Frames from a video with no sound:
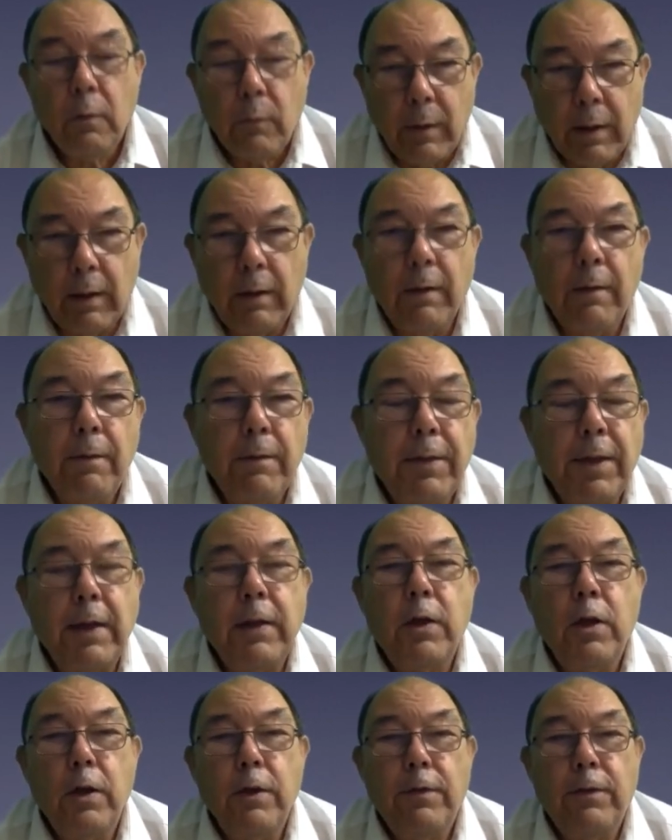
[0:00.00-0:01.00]
Well,
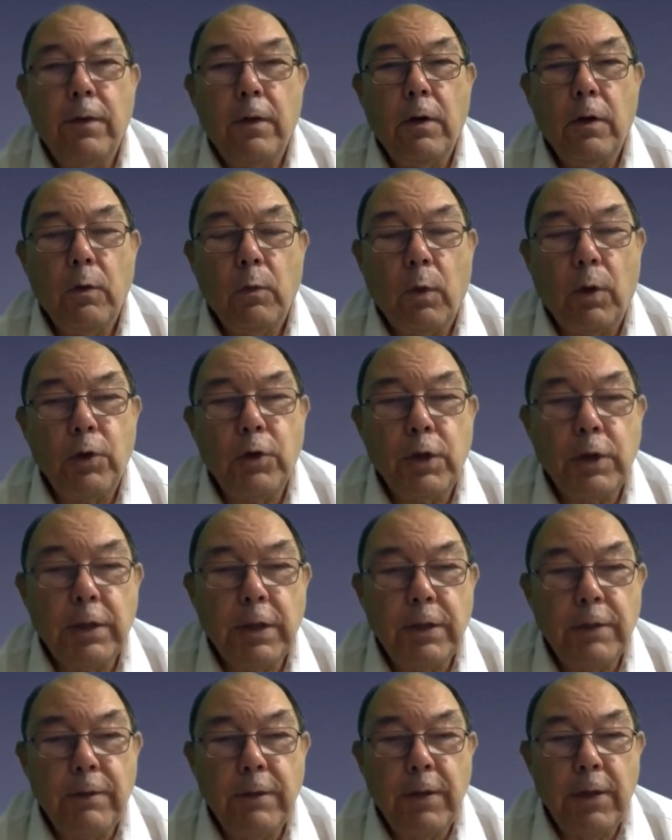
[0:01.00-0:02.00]
thank you for watching
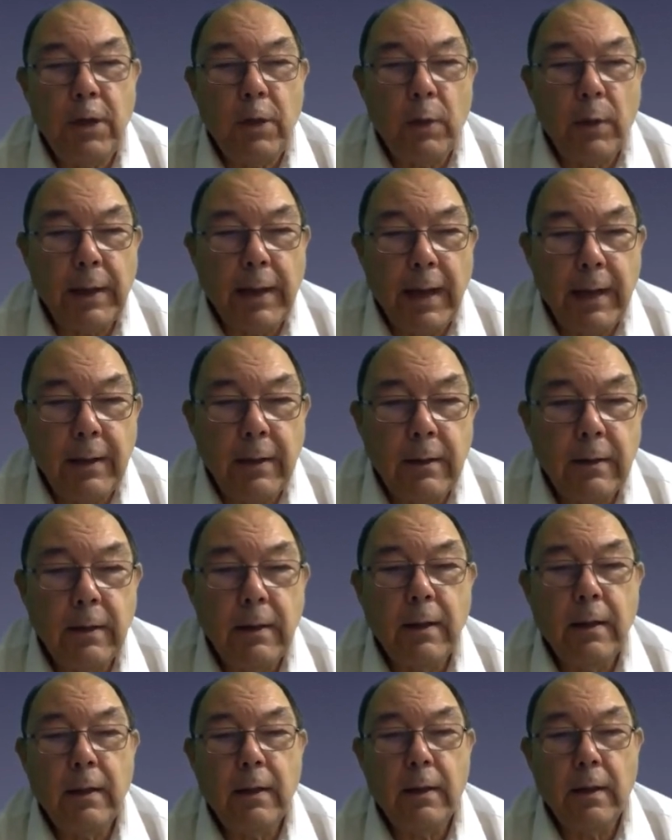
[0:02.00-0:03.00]
this video again.
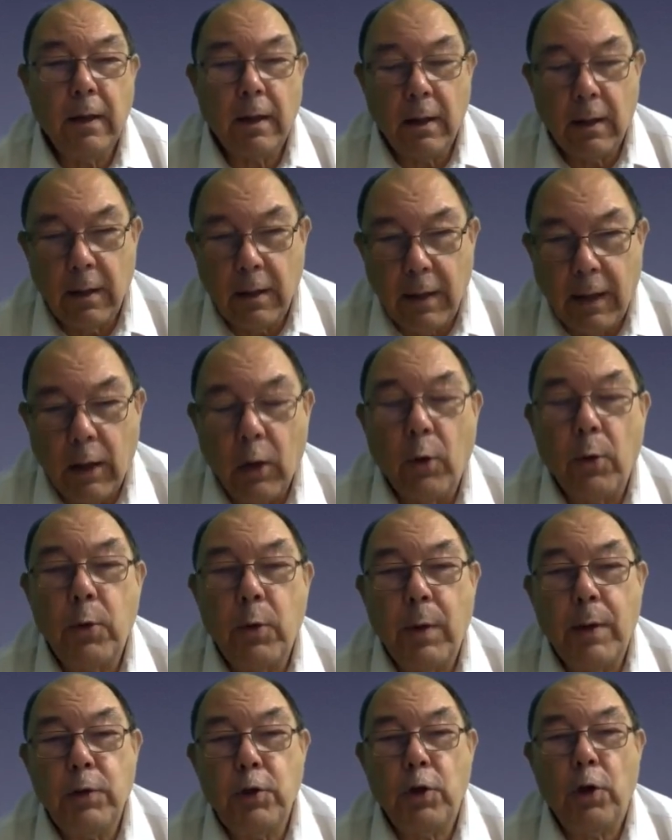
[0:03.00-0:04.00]
I hope
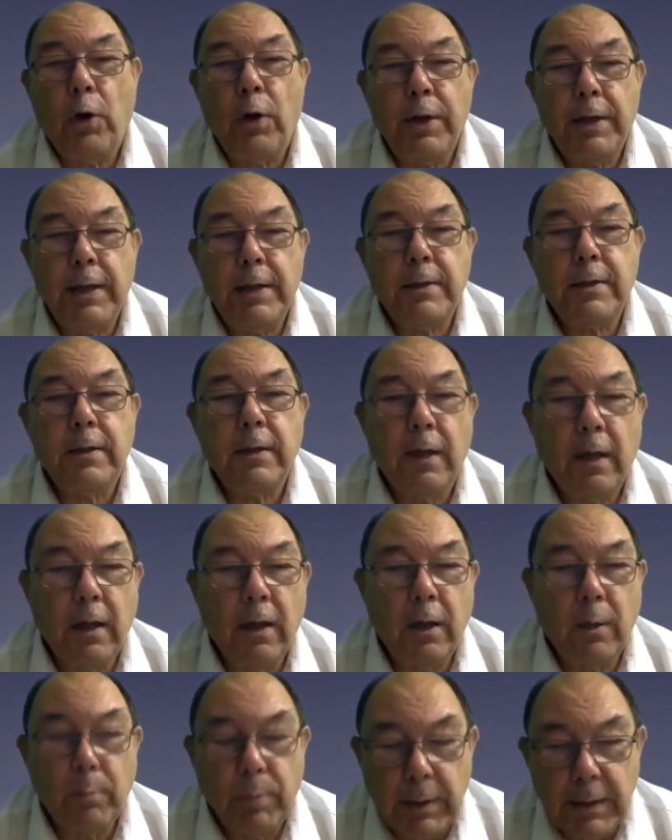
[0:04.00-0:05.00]
you enjoyed it.
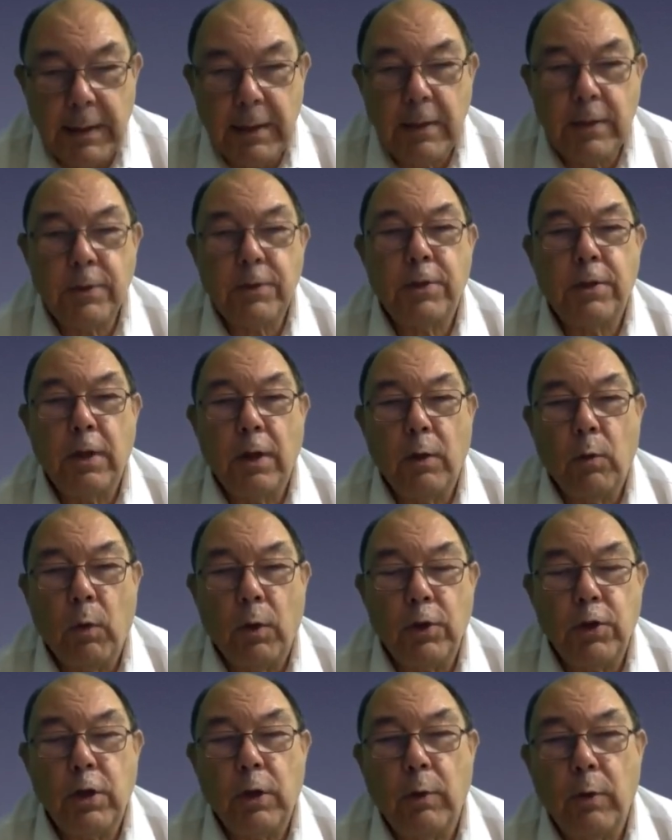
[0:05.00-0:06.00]
Please
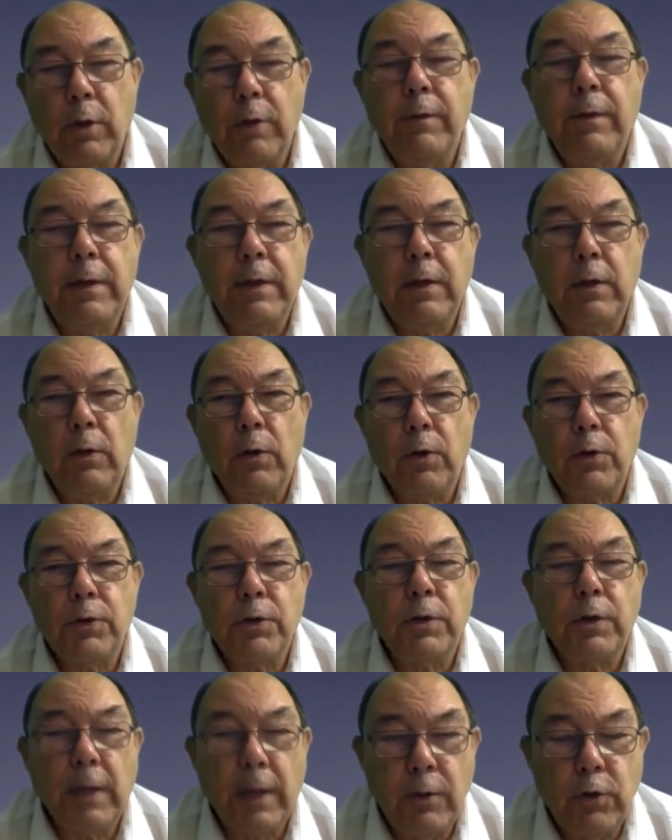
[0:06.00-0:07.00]
watch our other
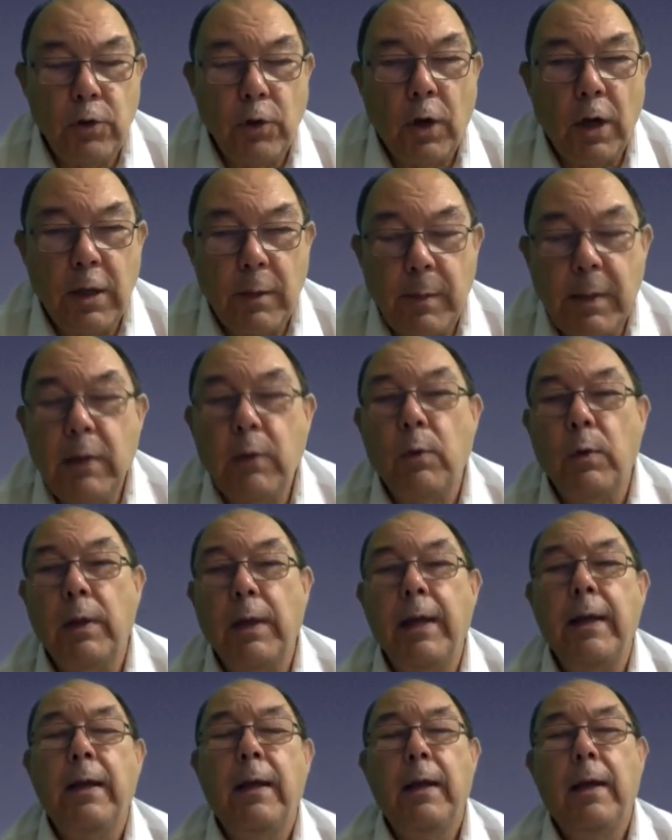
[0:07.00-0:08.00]
videos and enjoy them
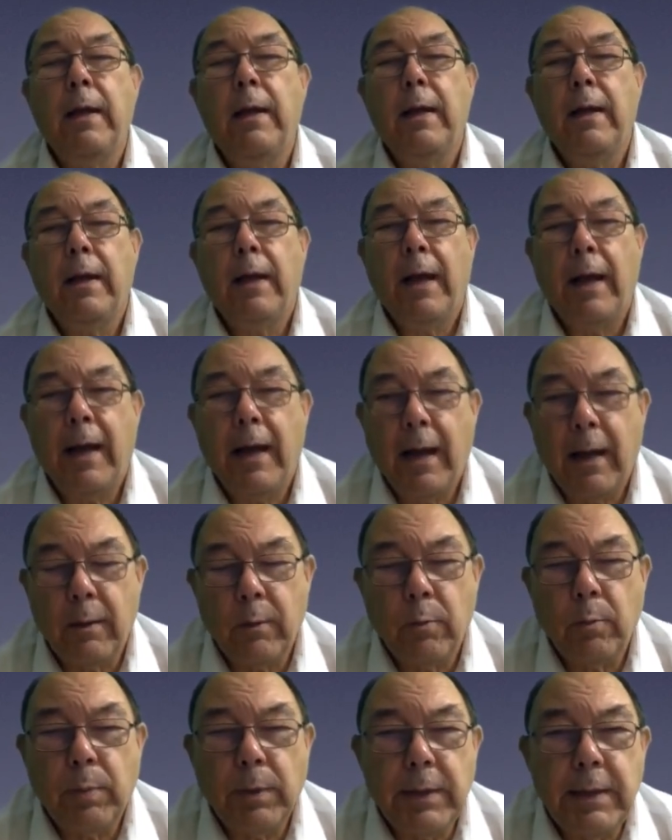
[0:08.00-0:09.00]
equally.
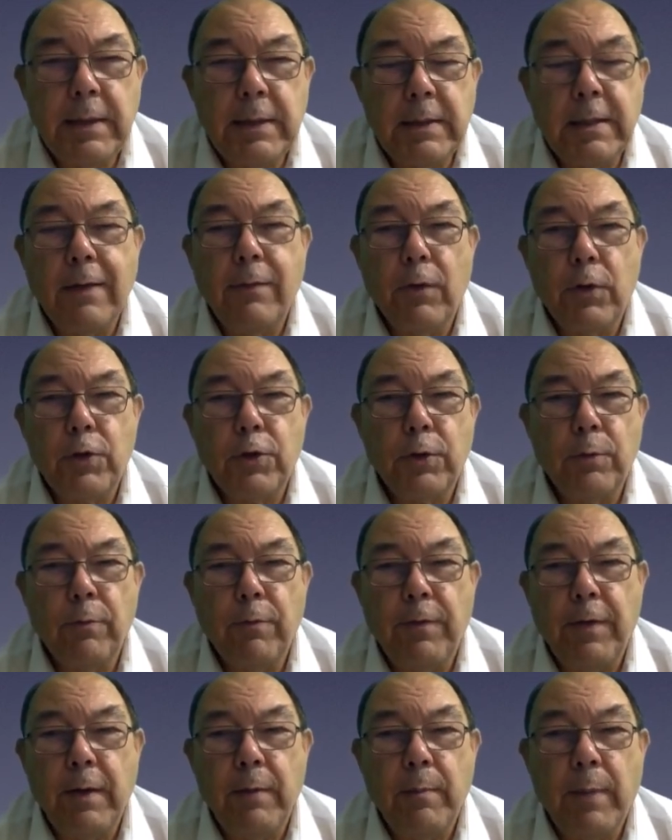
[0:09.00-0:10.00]
And please give us
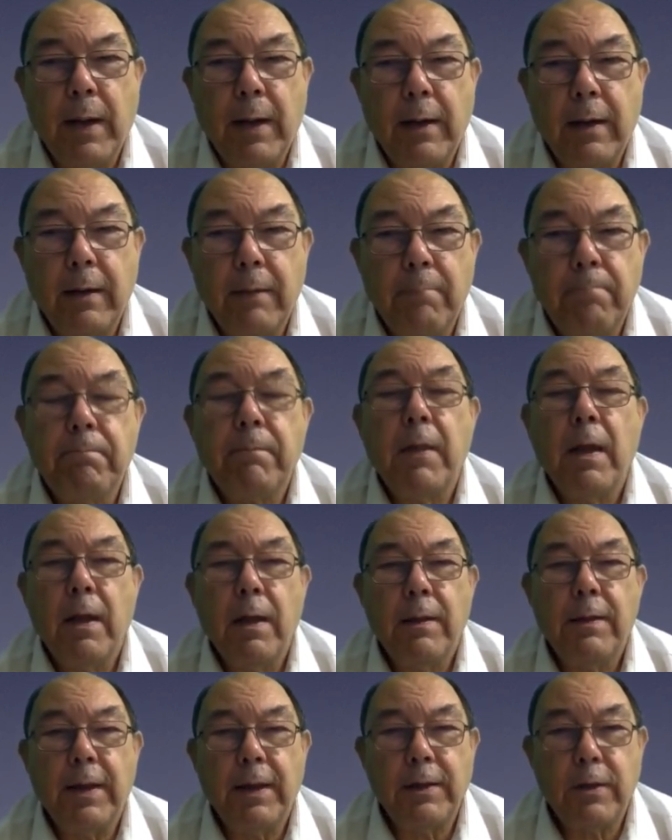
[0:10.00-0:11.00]
some feedback.
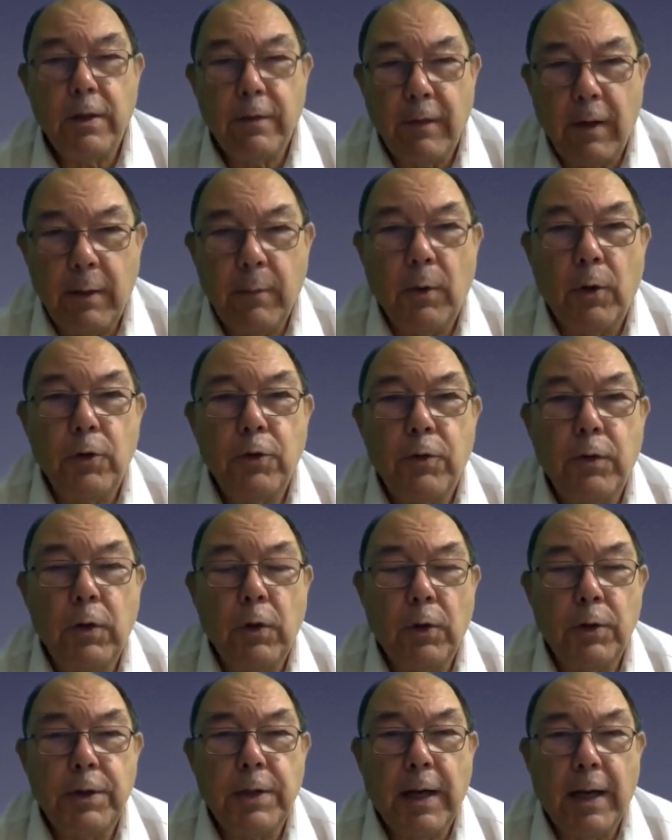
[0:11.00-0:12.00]
Thank you very much for
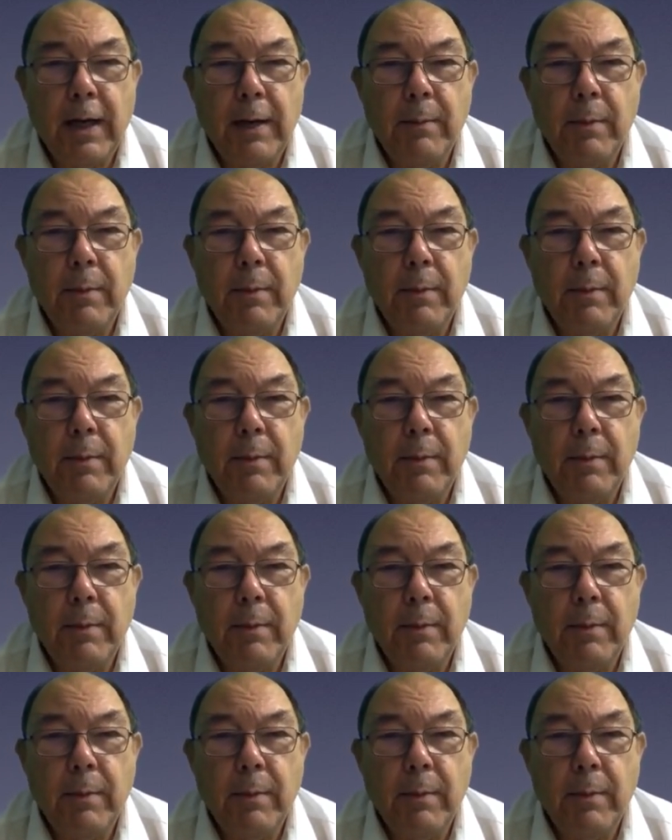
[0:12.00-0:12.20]
your time.